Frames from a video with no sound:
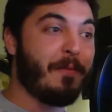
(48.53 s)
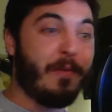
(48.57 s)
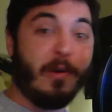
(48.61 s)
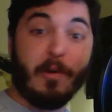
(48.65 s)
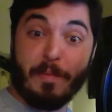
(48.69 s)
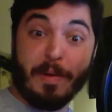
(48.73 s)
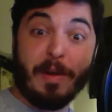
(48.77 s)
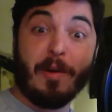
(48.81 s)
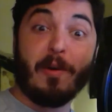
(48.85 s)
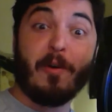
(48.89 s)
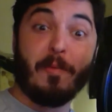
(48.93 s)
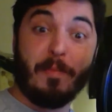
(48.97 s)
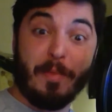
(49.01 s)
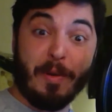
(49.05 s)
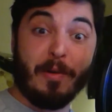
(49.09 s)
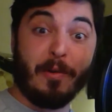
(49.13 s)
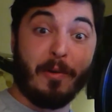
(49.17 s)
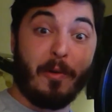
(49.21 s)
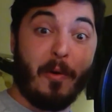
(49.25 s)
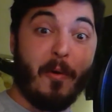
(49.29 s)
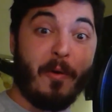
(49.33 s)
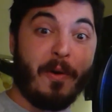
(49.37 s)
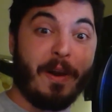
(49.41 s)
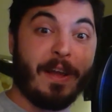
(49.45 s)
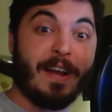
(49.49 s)
we will be
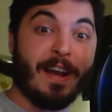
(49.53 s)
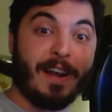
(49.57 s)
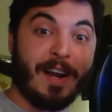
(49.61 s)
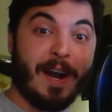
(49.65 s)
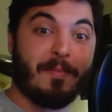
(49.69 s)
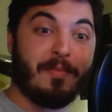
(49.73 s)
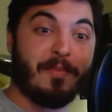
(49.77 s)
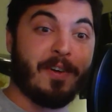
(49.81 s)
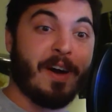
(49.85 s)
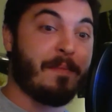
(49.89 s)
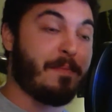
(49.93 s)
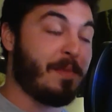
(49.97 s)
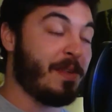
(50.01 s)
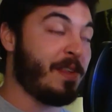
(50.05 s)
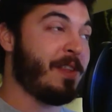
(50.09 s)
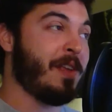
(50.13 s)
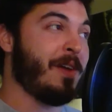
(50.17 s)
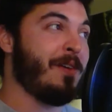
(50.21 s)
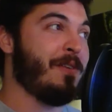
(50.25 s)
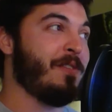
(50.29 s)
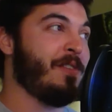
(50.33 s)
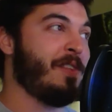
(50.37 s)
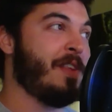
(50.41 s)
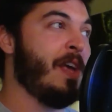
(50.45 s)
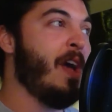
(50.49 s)
recording a couple
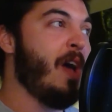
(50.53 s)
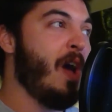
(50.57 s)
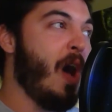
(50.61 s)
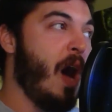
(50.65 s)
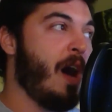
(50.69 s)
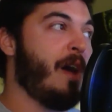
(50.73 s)
episodes